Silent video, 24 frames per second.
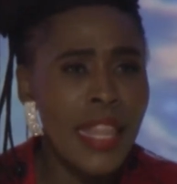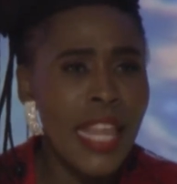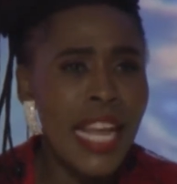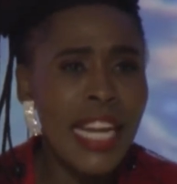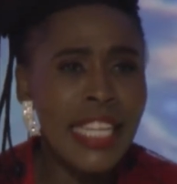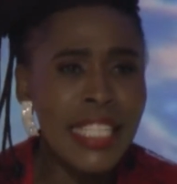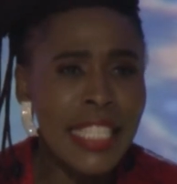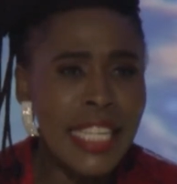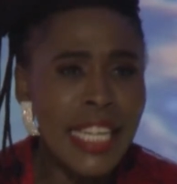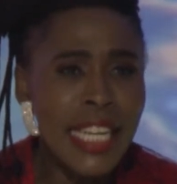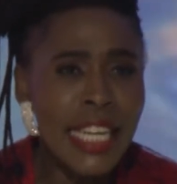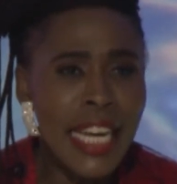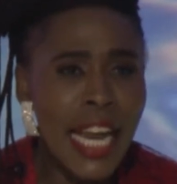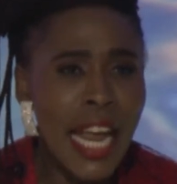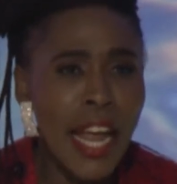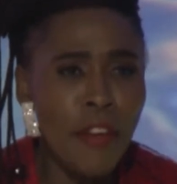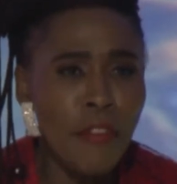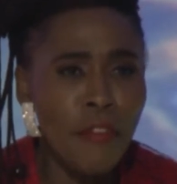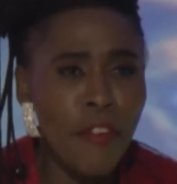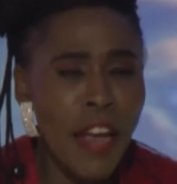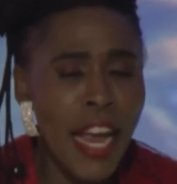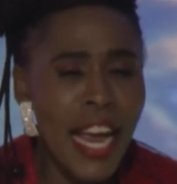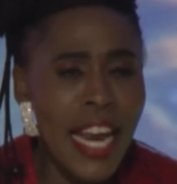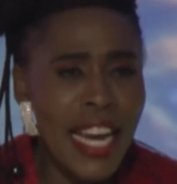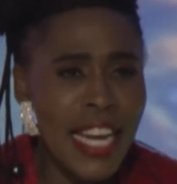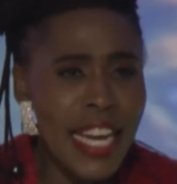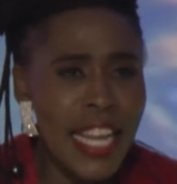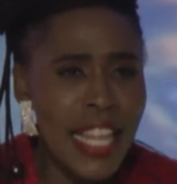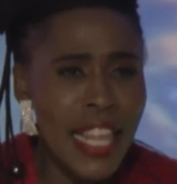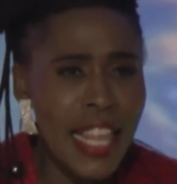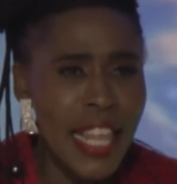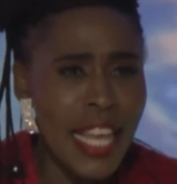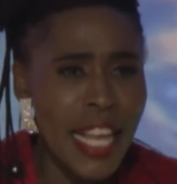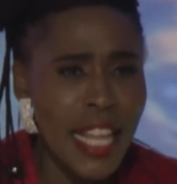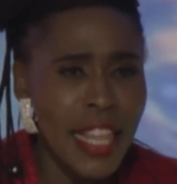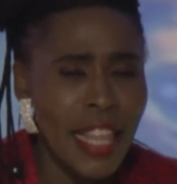They didn't have
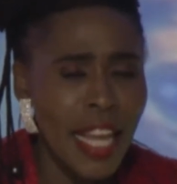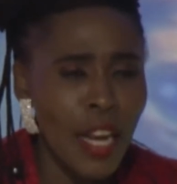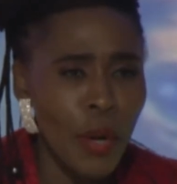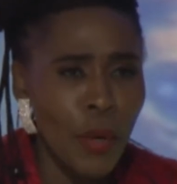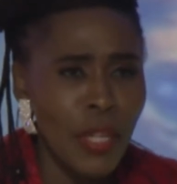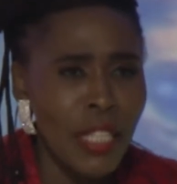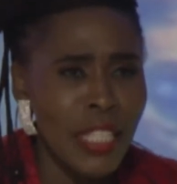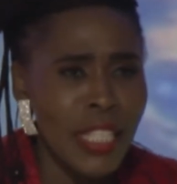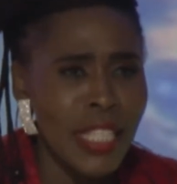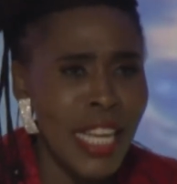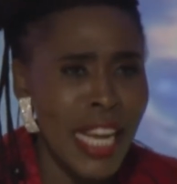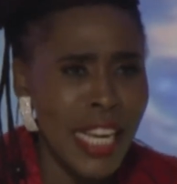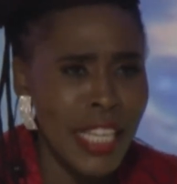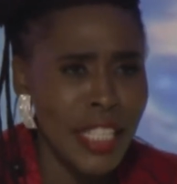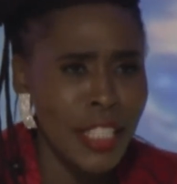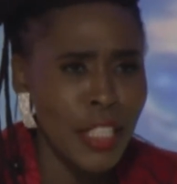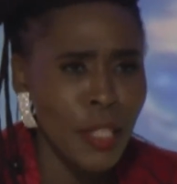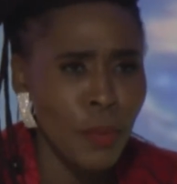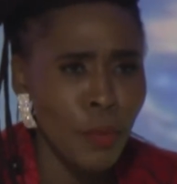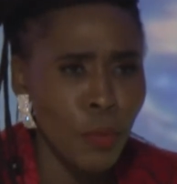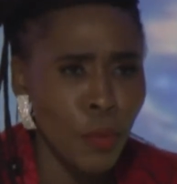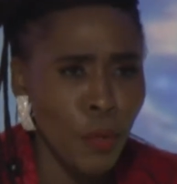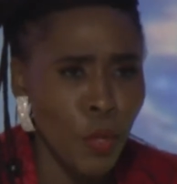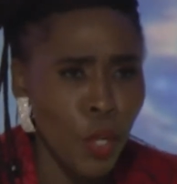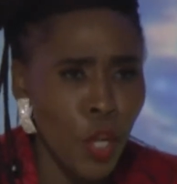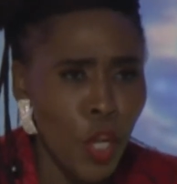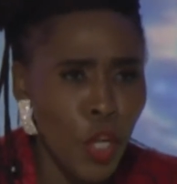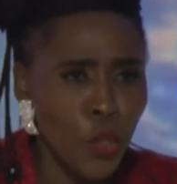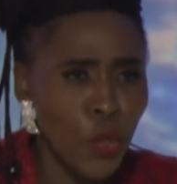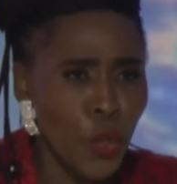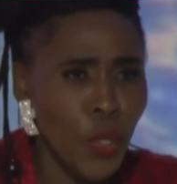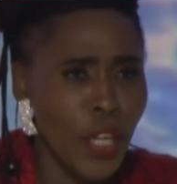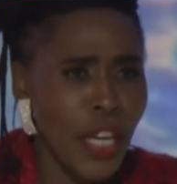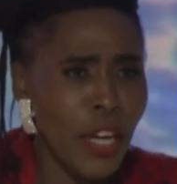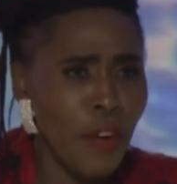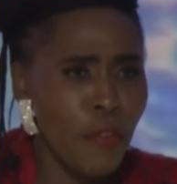anything that was tangible
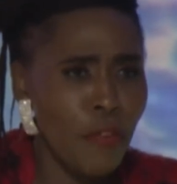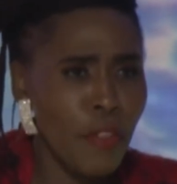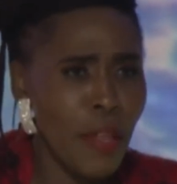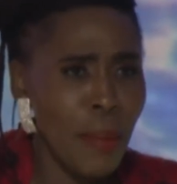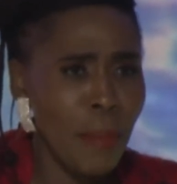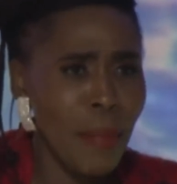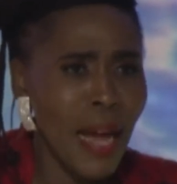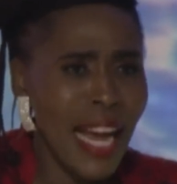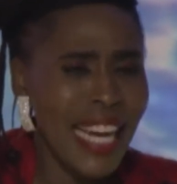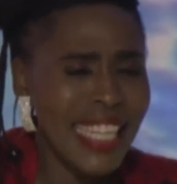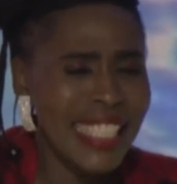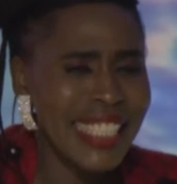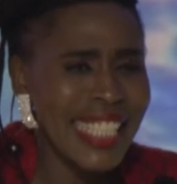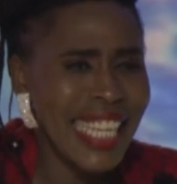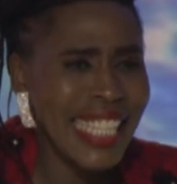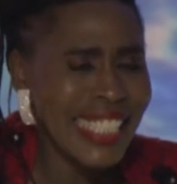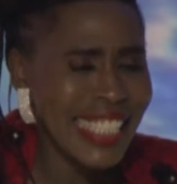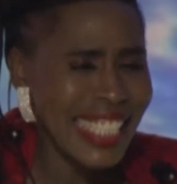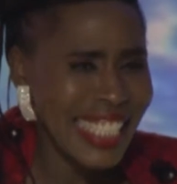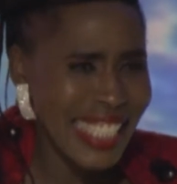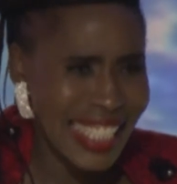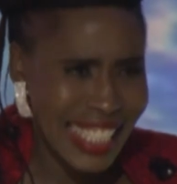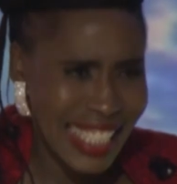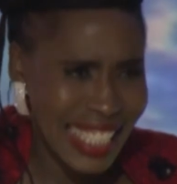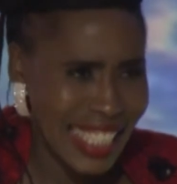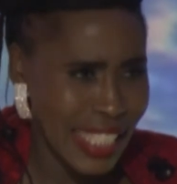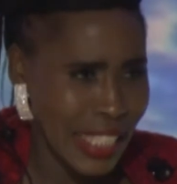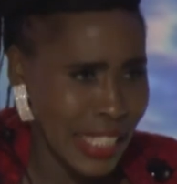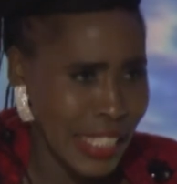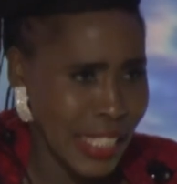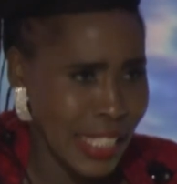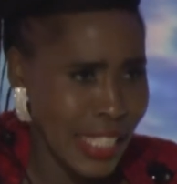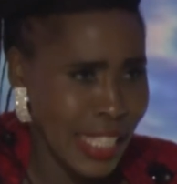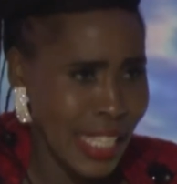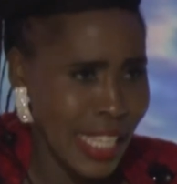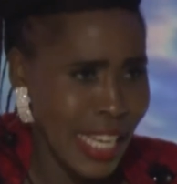to give them identity.